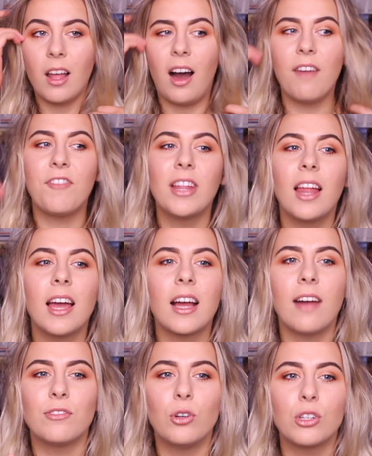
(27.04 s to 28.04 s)
I feel like
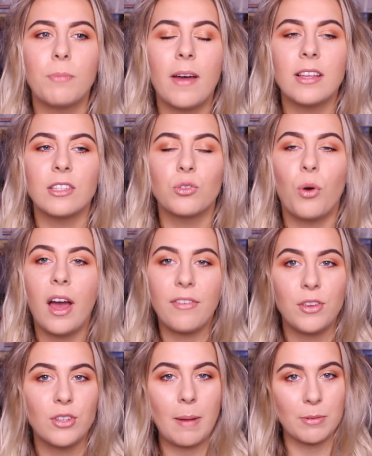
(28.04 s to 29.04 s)
I've talked about this quite a
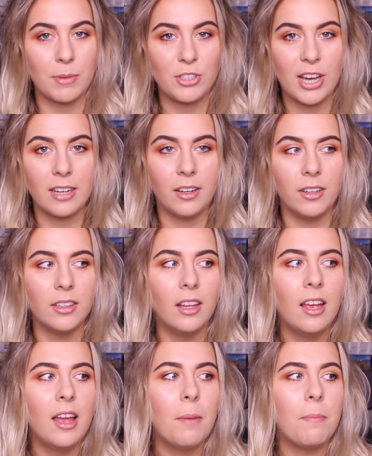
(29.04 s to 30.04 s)
few times on my channel,
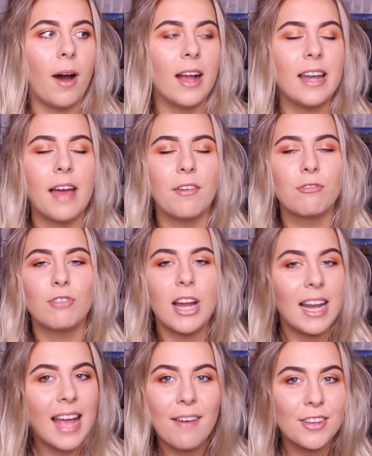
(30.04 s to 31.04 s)
but I never
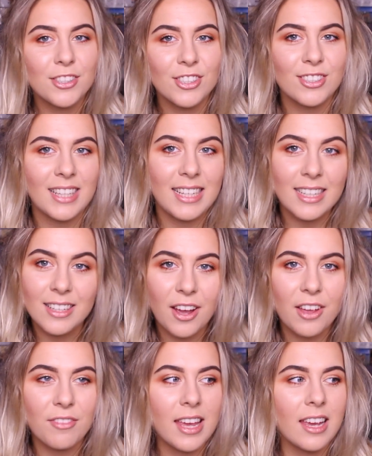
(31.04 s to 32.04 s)
really ever succeeded
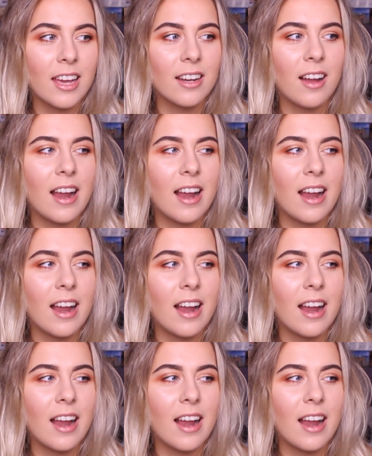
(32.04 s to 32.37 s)
going vegan.